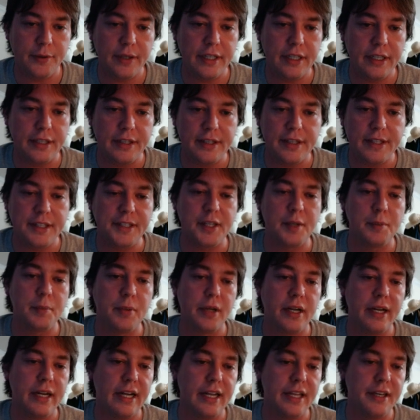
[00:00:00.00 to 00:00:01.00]
and thinking
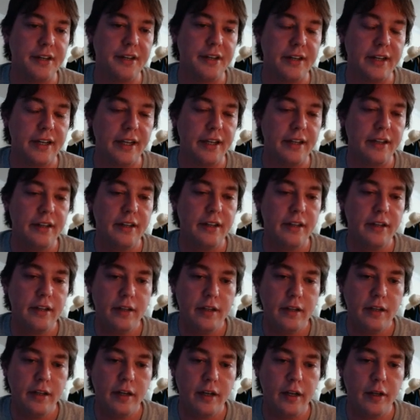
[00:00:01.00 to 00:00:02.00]
behind
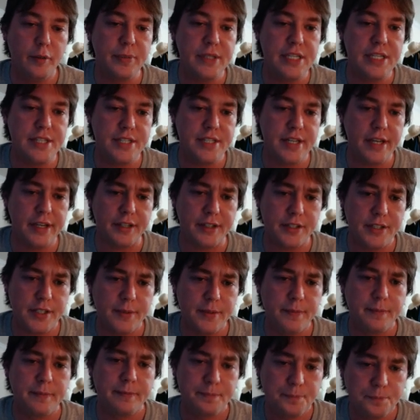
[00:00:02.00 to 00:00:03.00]
b6.
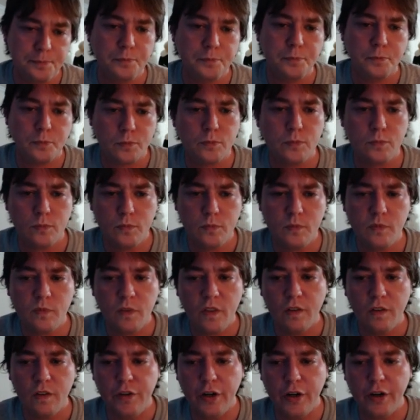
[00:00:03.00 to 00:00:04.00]

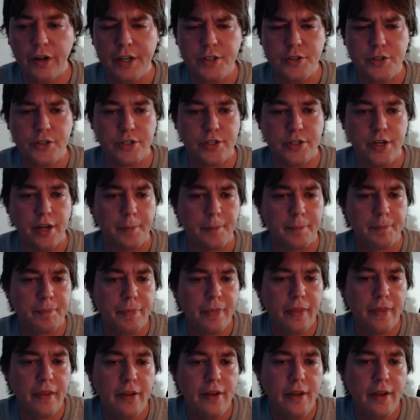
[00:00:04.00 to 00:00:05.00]
Very interesting.
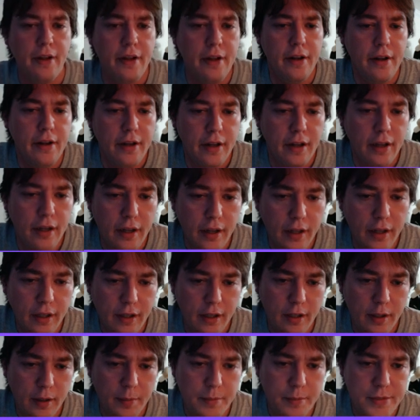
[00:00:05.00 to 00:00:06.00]

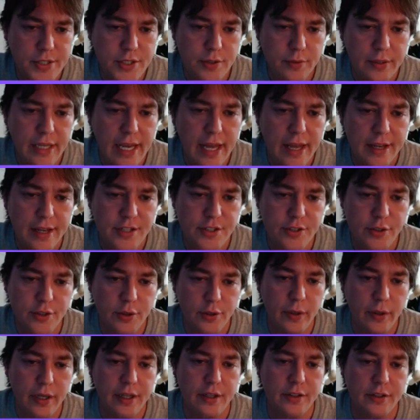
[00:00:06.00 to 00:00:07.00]
So yeah,
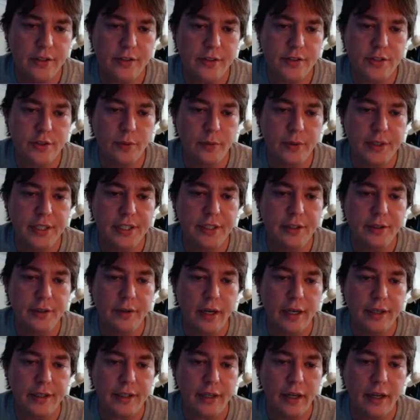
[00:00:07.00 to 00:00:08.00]
so
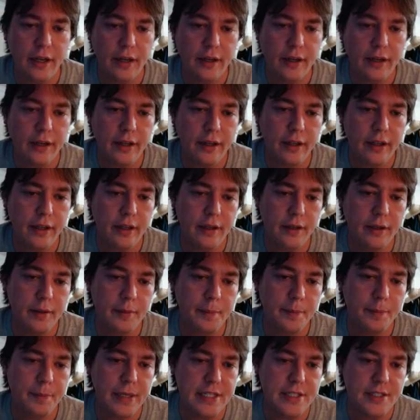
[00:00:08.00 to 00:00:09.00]
here
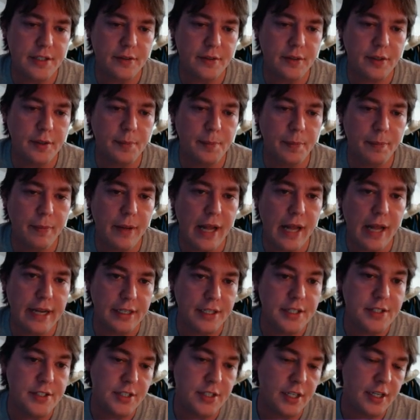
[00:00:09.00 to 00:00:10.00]
I basically black
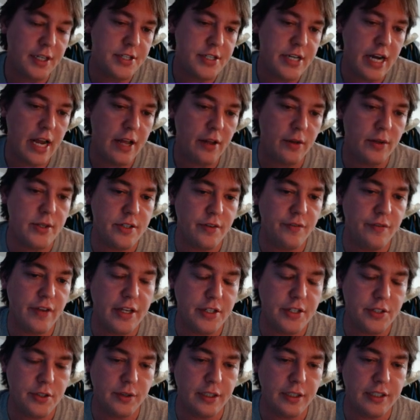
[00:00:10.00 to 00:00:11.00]
is going to challenge
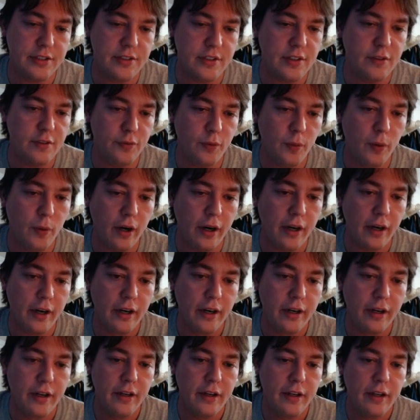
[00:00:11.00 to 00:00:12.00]
eventually d4,
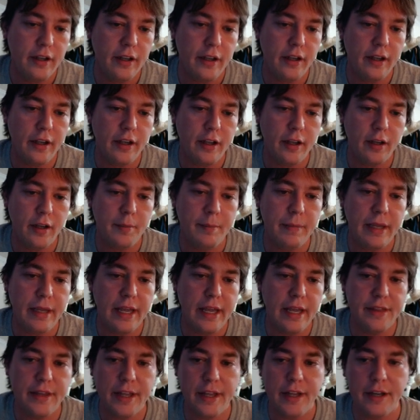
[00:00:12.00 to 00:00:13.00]

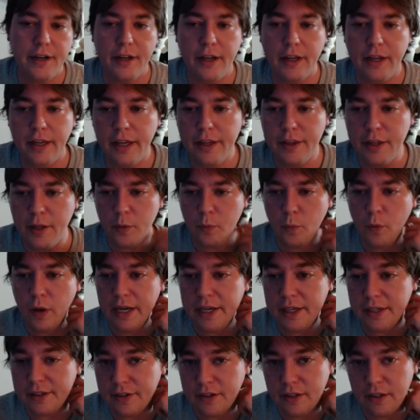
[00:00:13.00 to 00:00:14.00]
and then
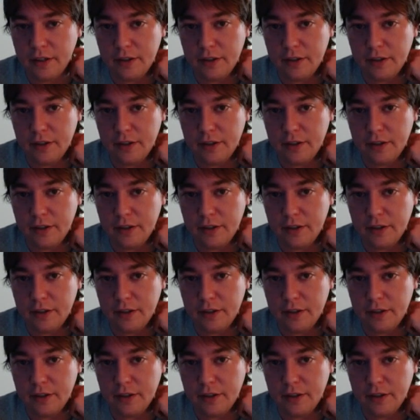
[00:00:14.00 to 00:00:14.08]
white,